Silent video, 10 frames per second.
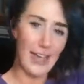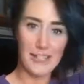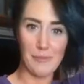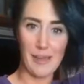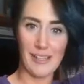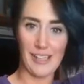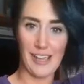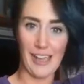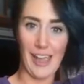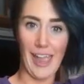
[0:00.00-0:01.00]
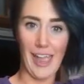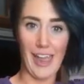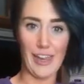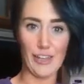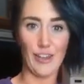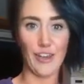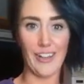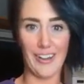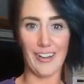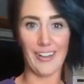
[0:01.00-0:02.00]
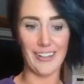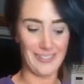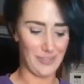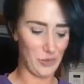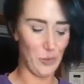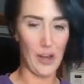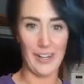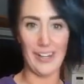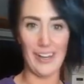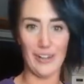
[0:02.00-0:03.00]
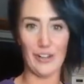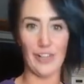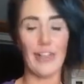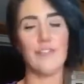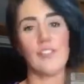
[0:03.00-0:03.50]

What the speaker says: It's amazing and you're gonna want it in your life.